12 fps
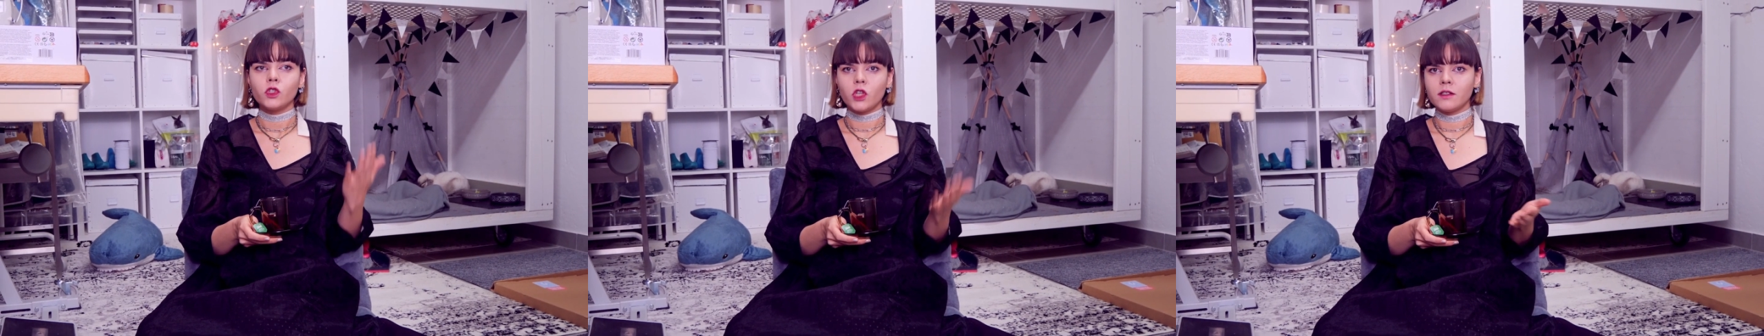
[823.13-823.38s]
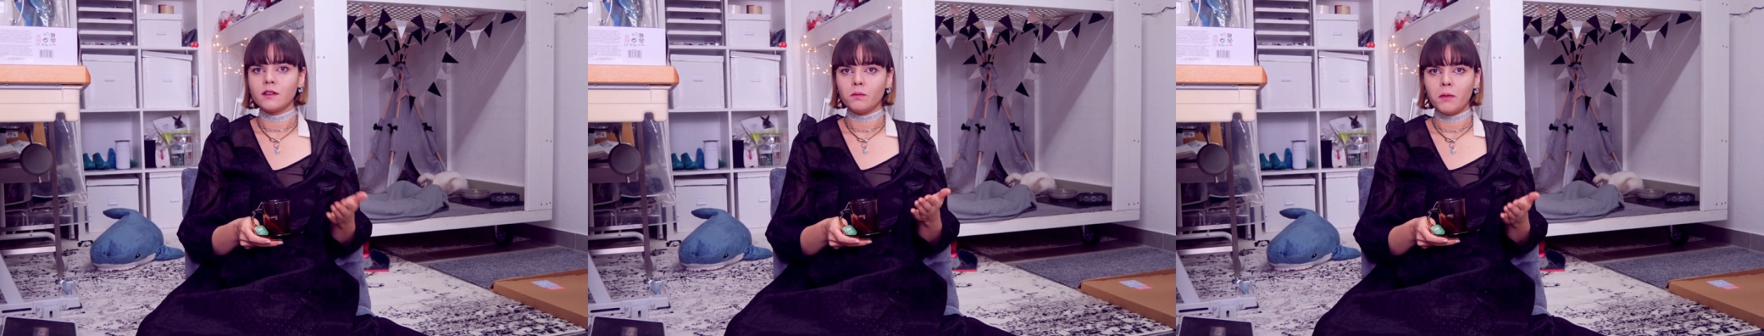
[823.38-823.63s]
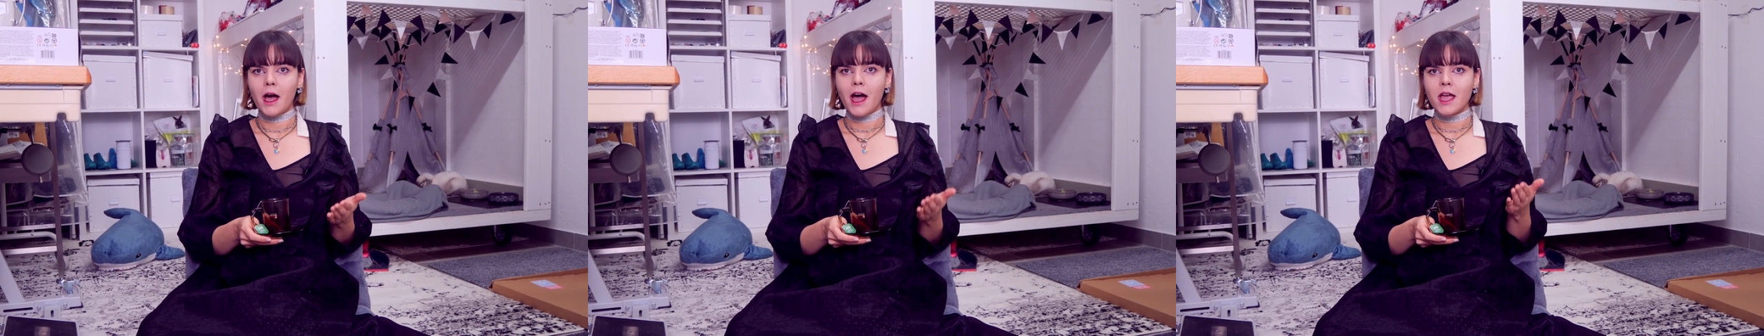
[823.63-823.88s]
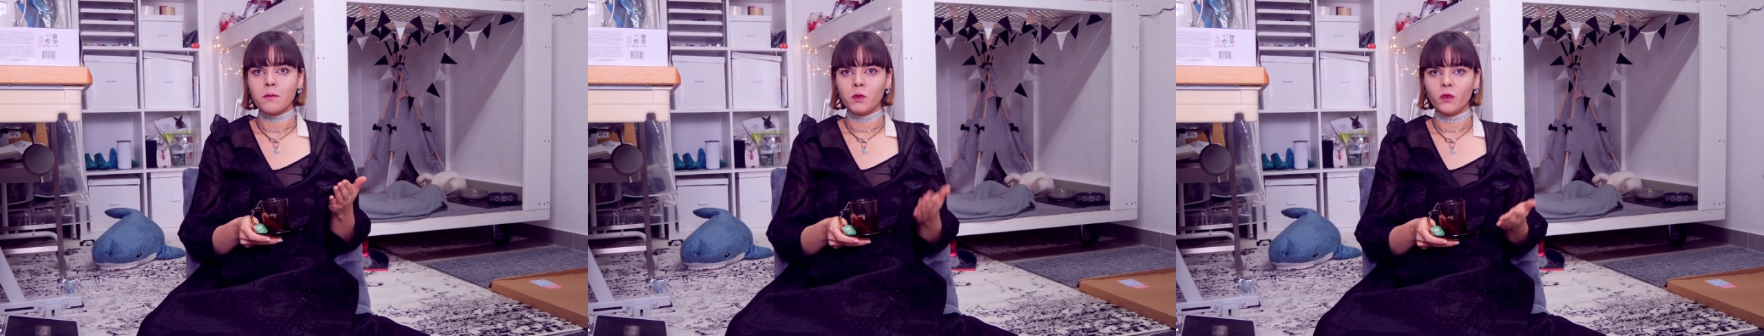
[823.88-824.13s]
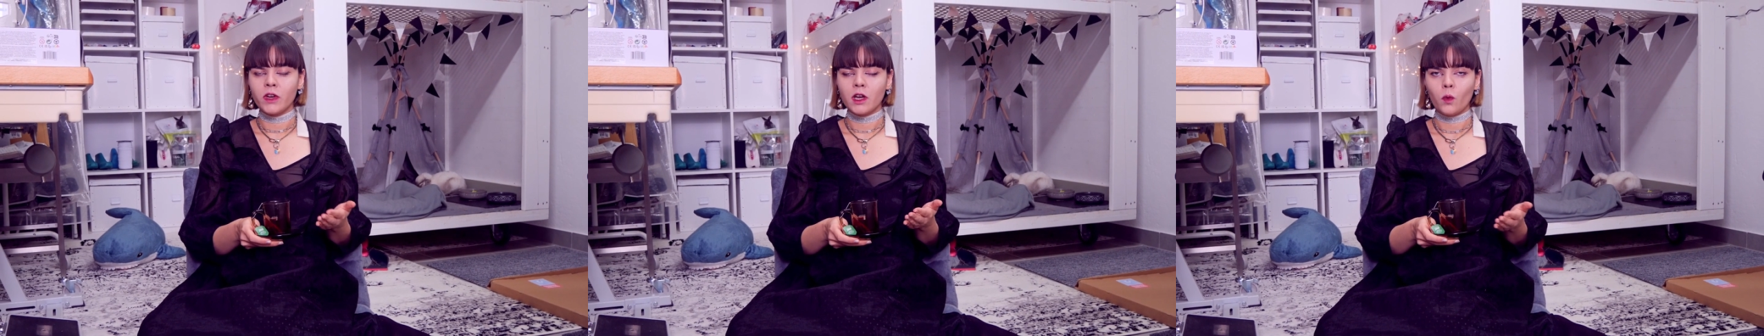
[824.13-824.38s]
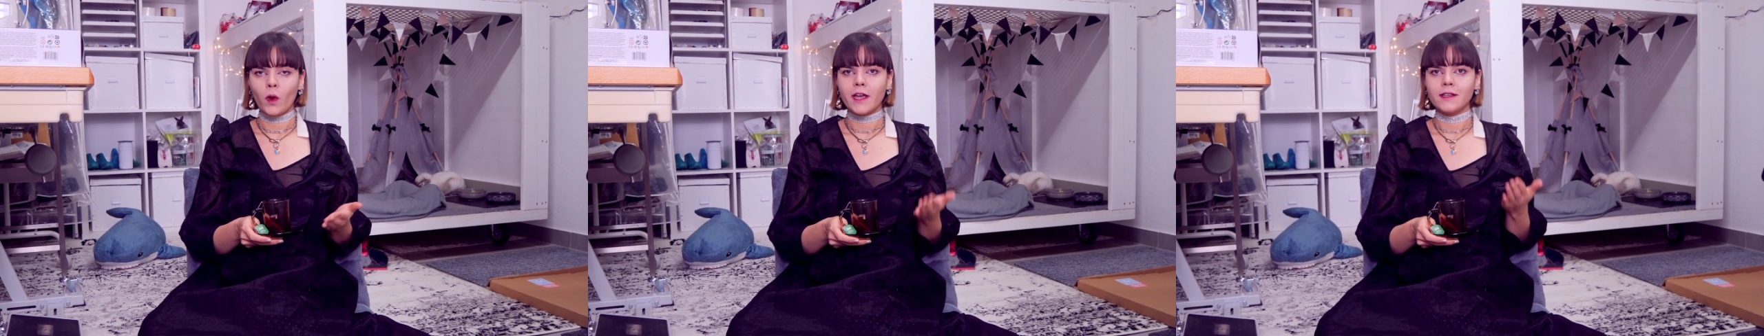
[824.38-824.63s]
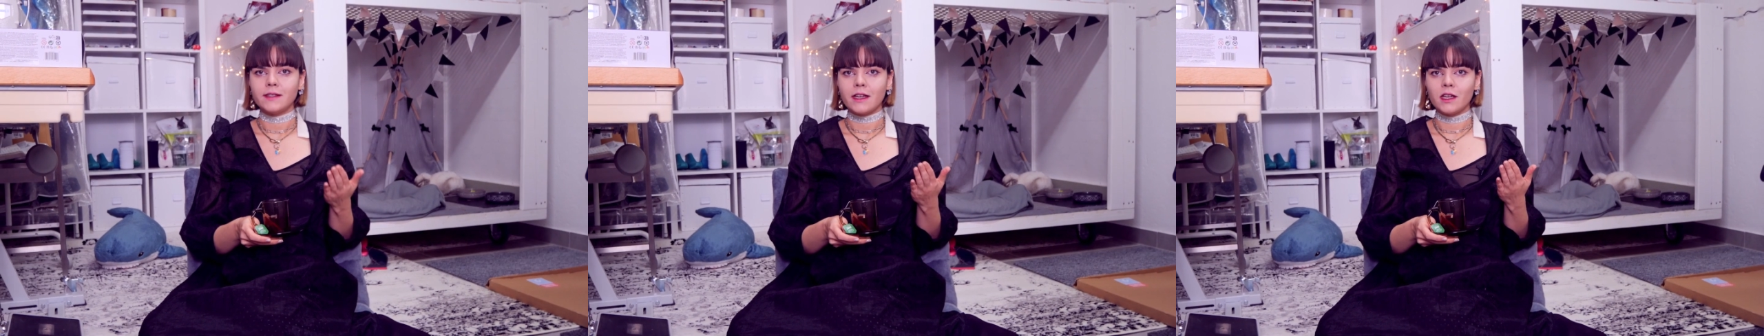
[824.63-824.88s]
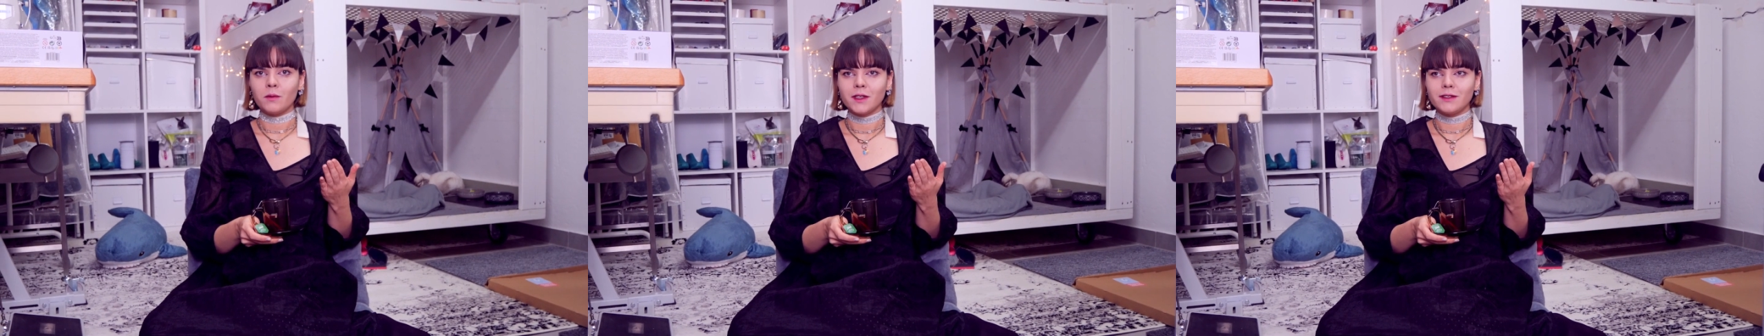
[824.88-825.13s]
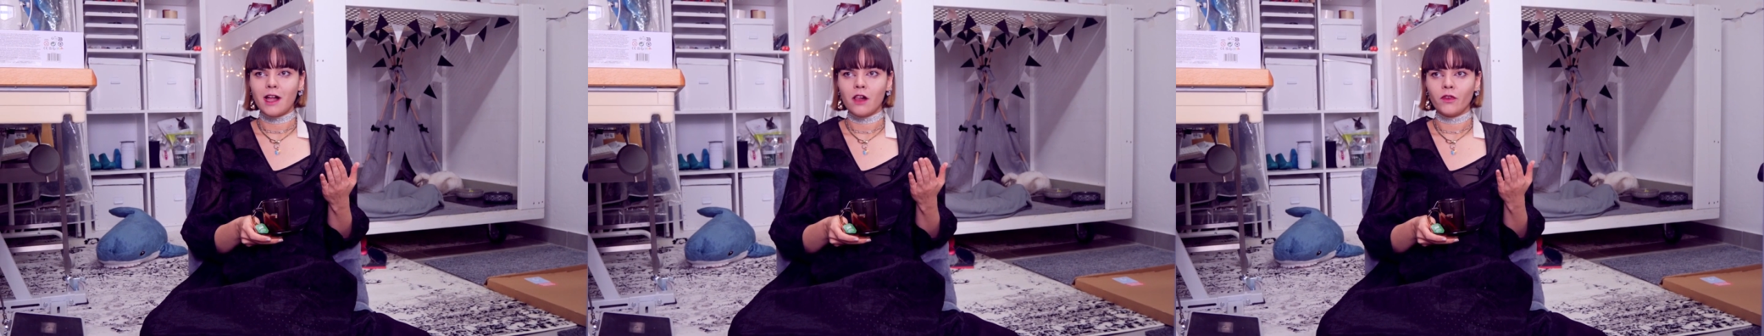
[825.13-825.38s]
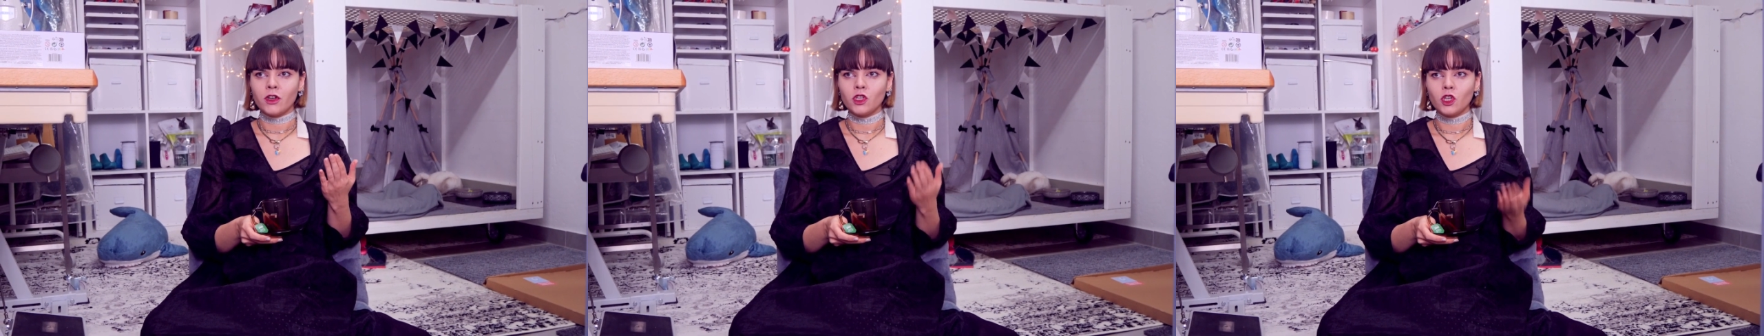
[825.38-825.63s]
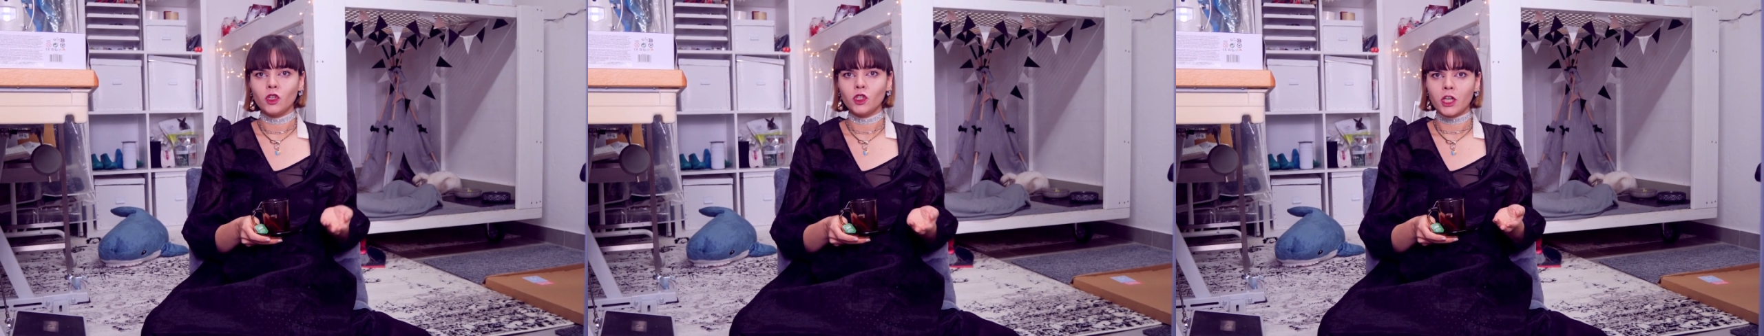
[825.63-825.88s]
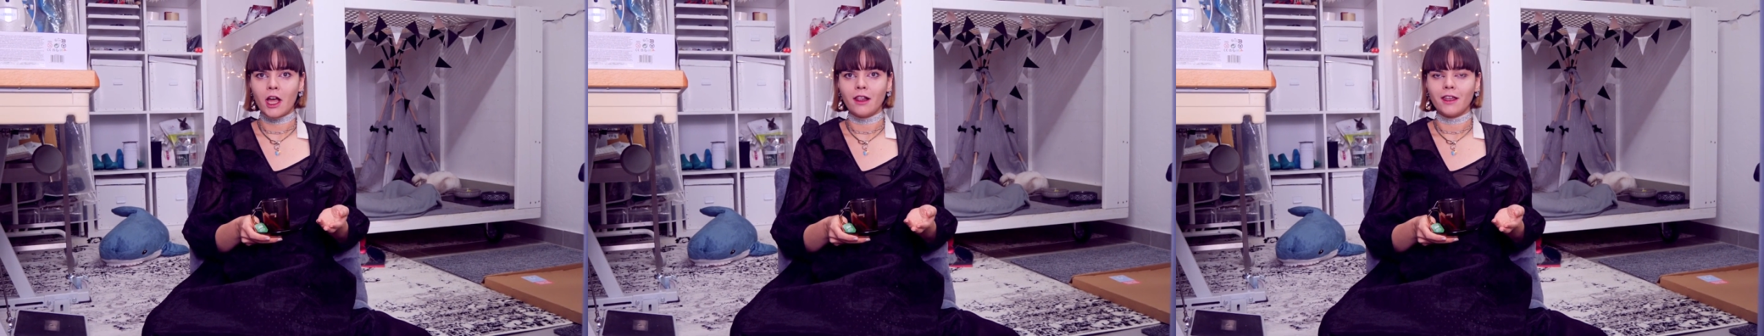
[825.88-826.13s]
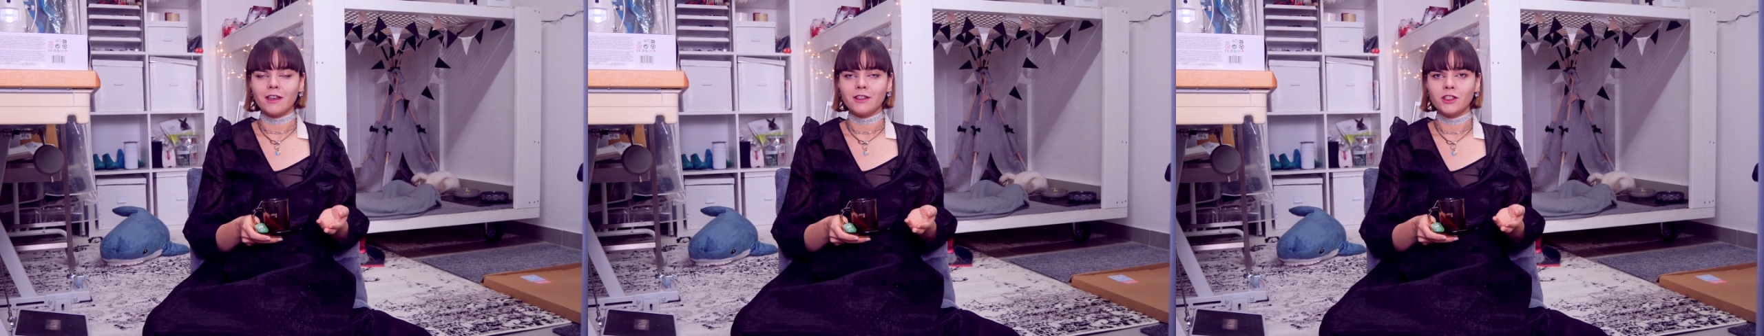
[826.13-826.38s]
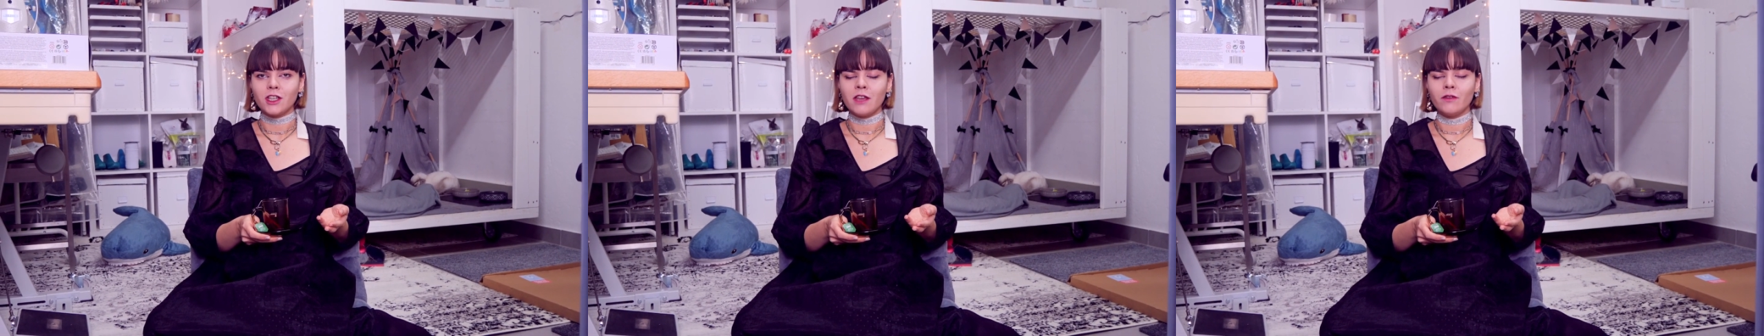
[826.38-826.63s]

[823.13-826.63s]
just by moving away, setting myself a new challenge,